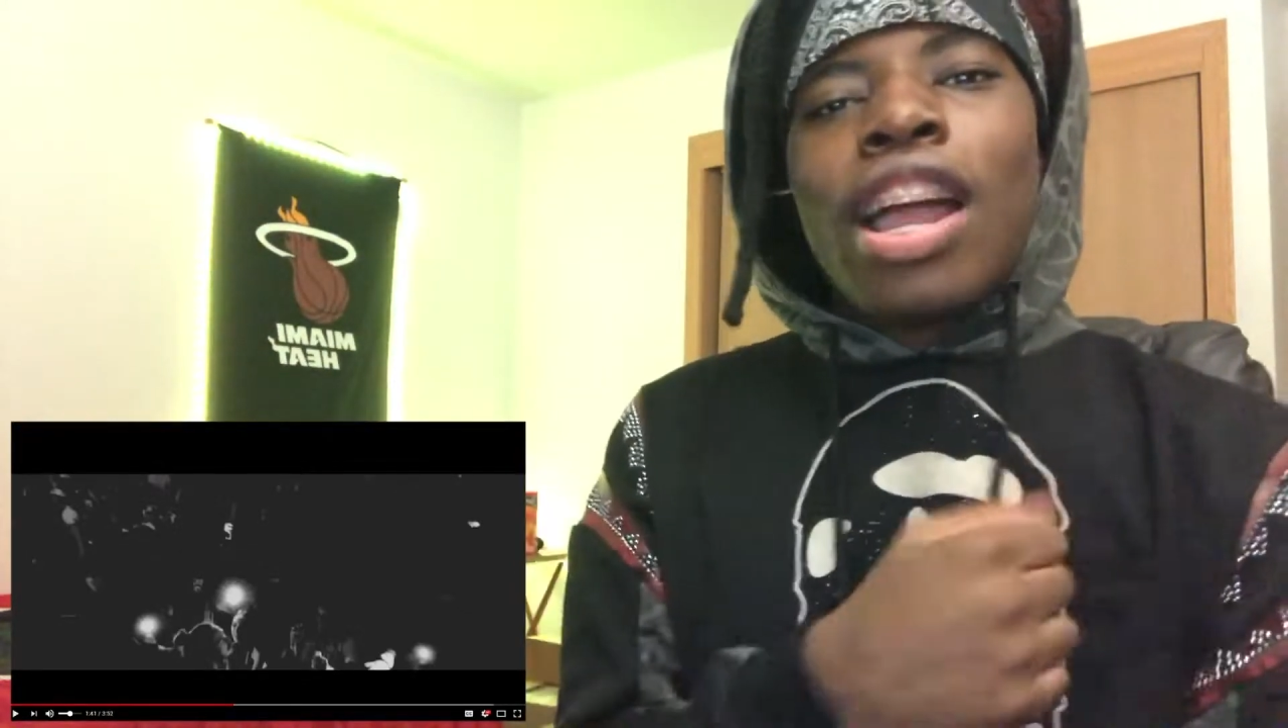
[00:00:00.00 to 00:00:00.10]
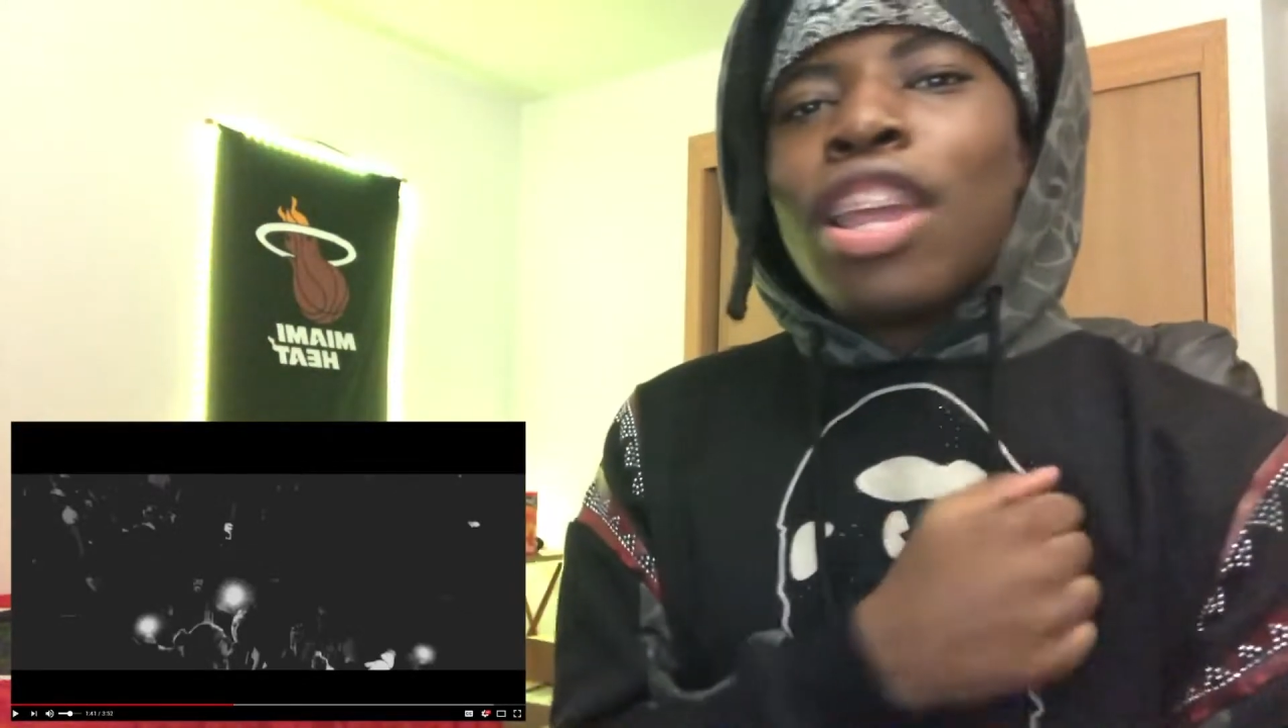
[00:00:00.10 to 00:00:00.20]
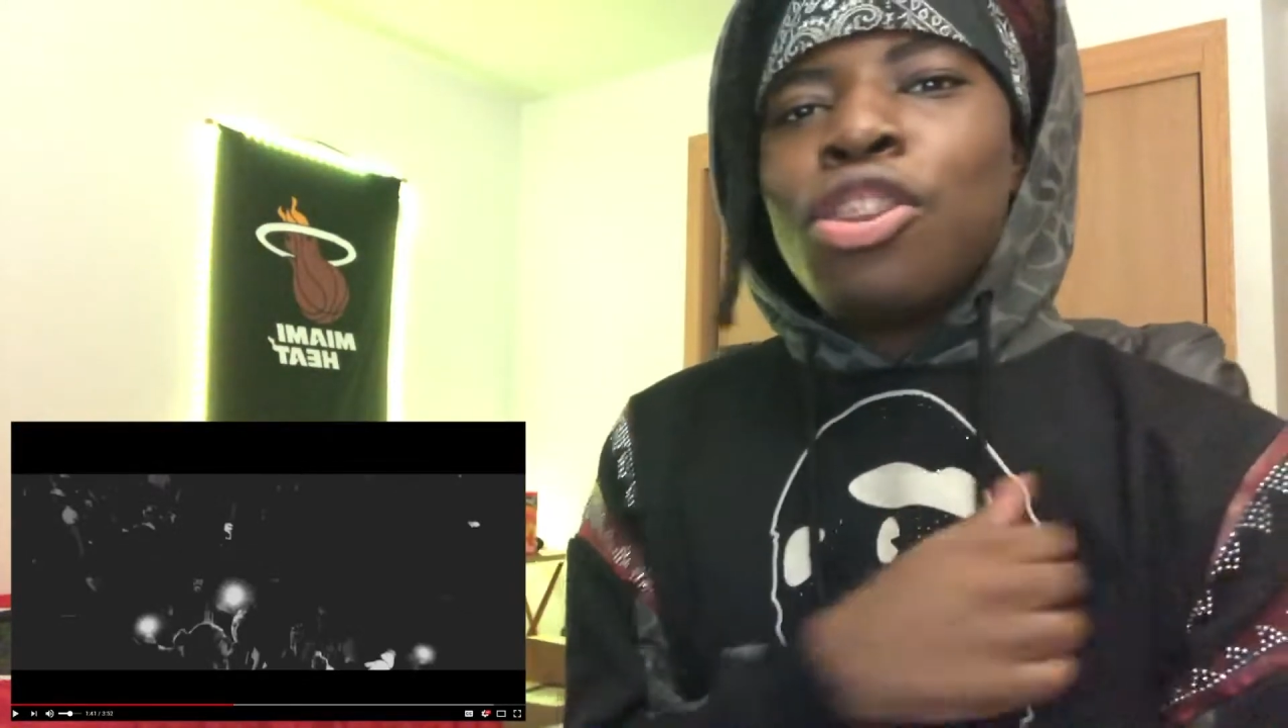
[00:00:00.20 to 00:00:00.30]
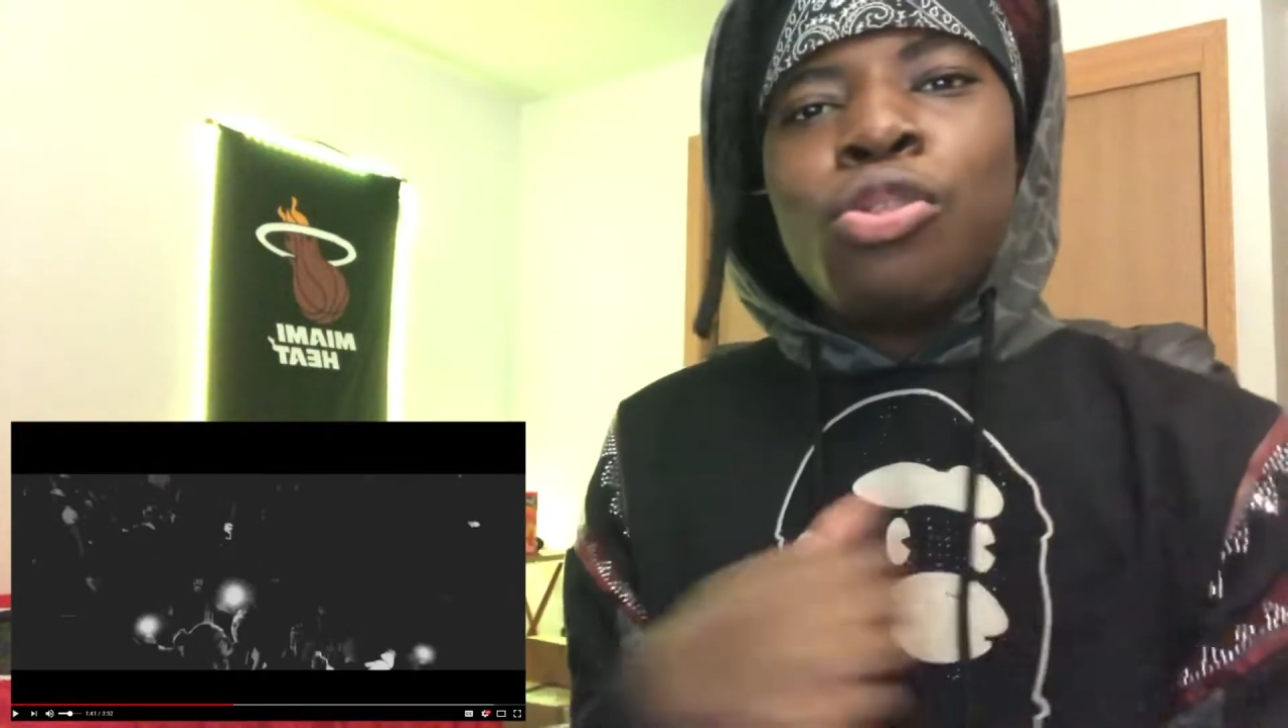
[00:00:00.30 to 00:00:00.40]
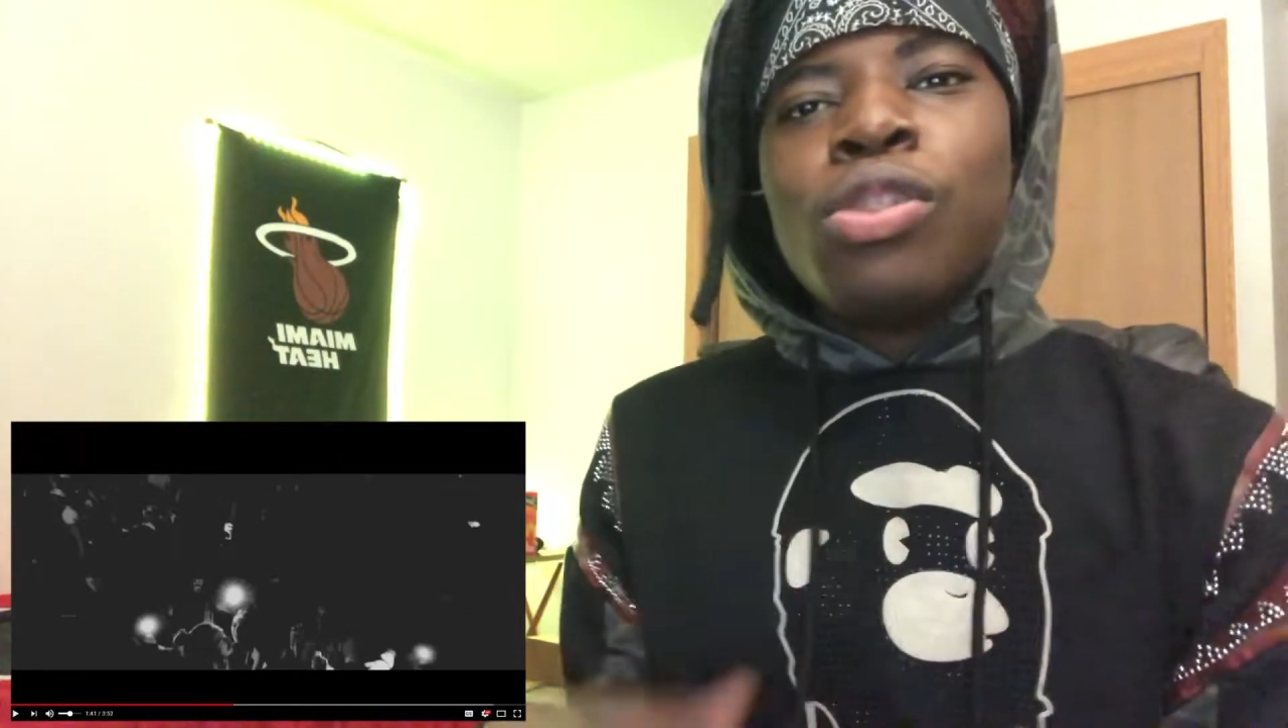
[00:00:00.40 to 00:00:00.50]
I
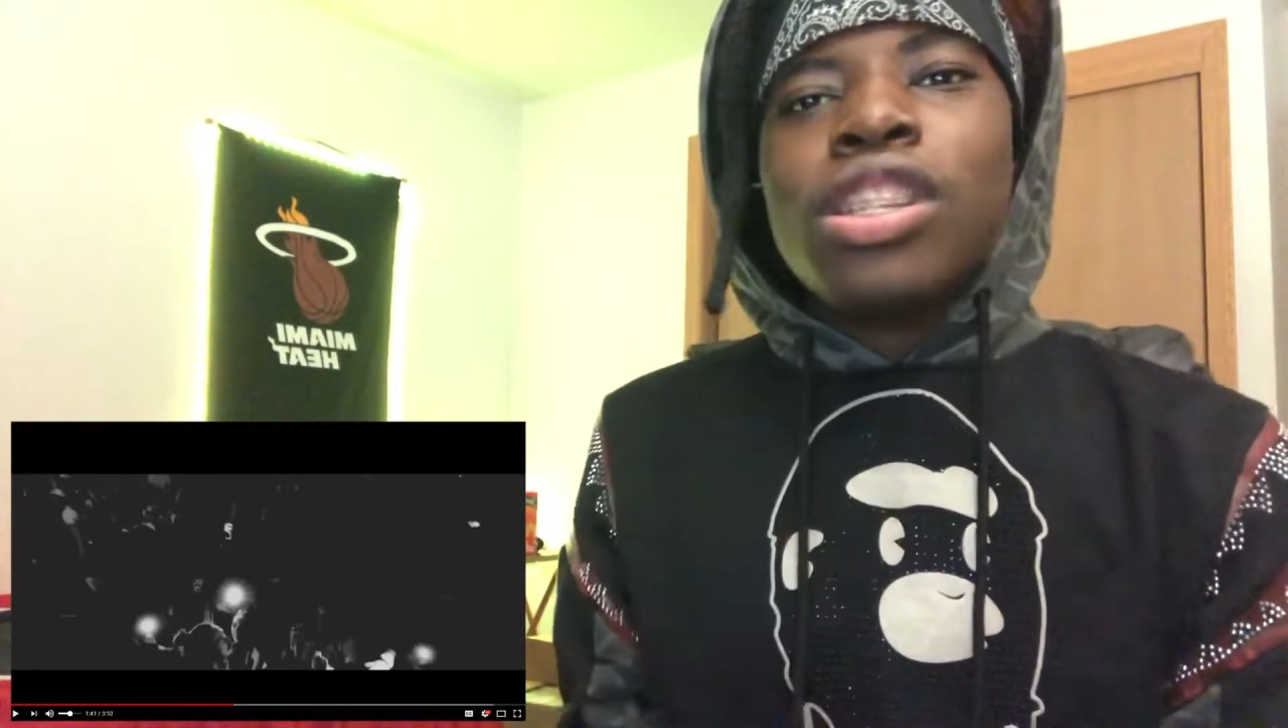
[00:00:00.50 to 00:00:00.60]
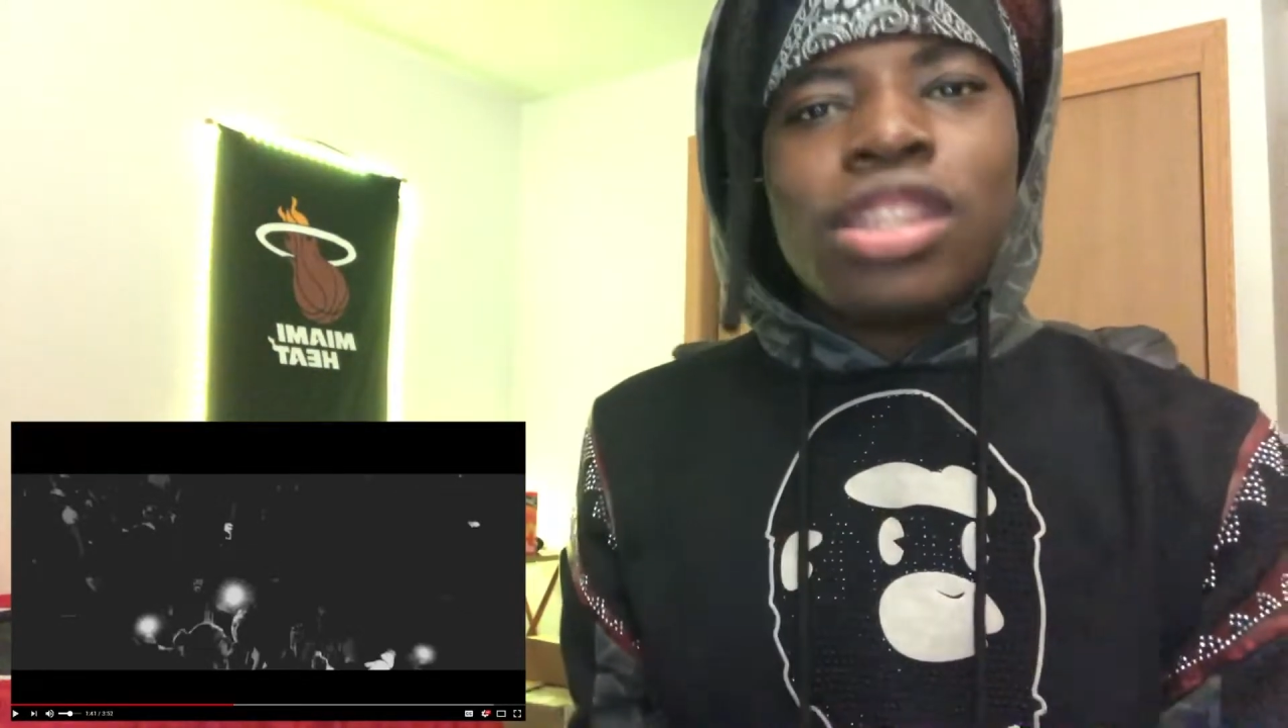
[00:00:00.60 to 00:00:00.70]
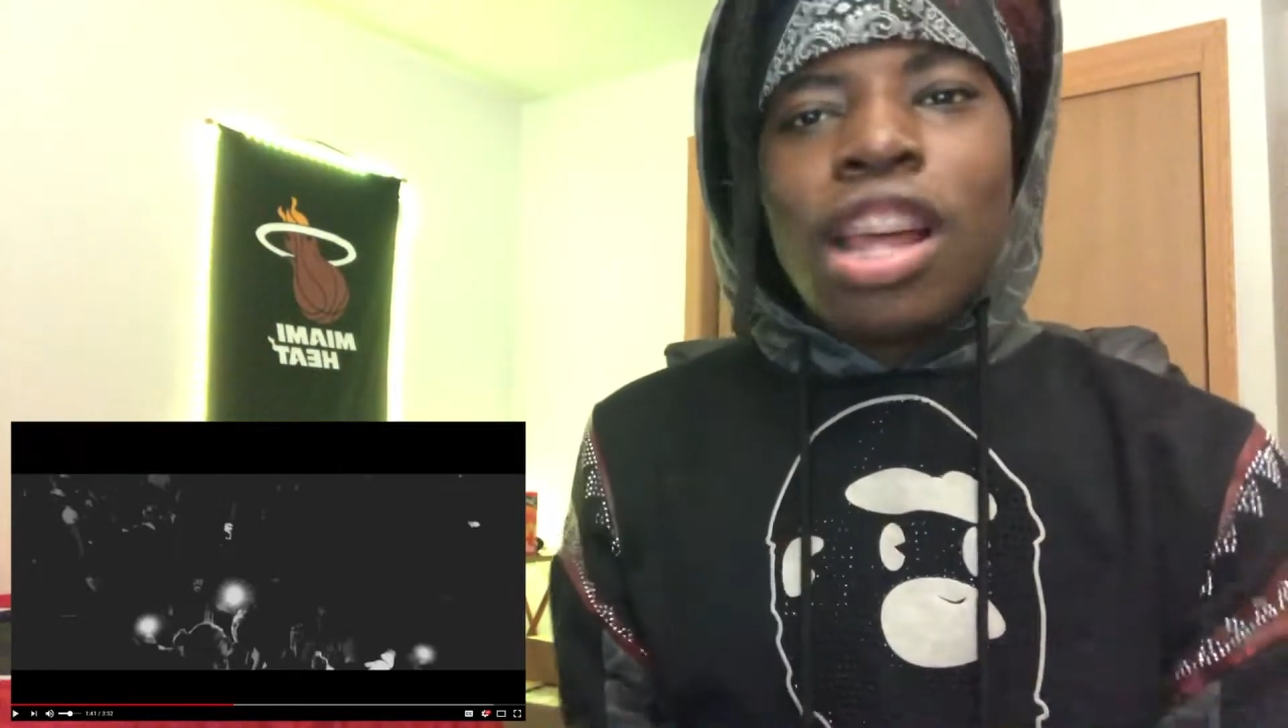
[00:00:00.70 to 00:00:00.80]
can do this.